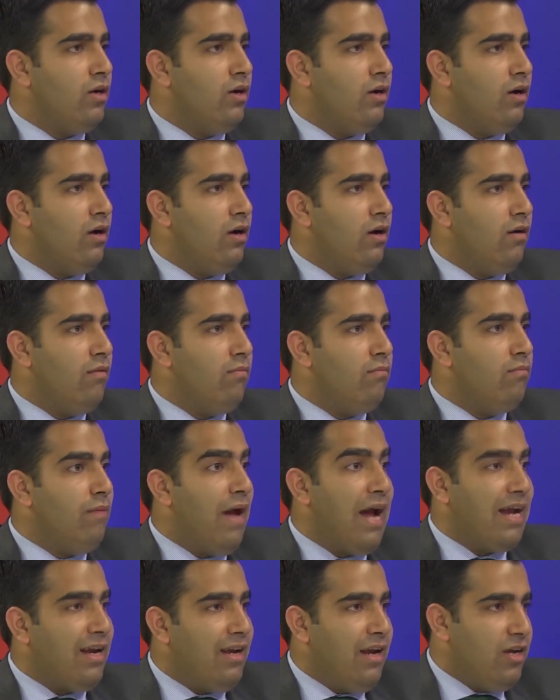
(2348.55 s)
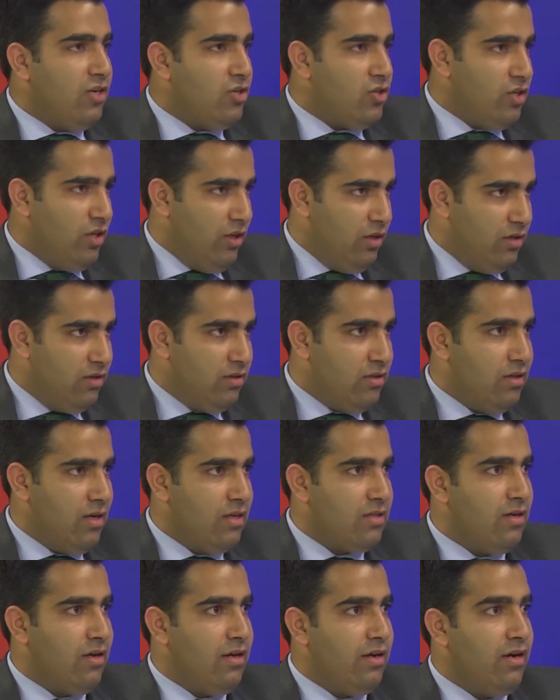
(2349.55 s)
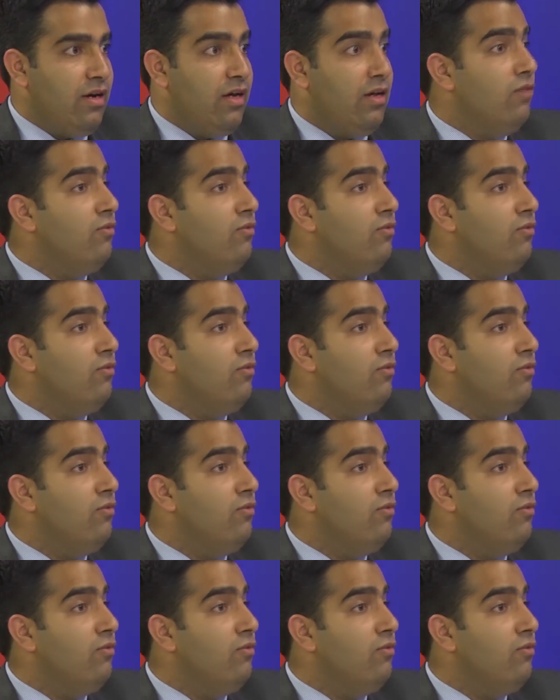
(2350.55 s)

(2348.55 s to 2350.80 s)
backlash in international arena.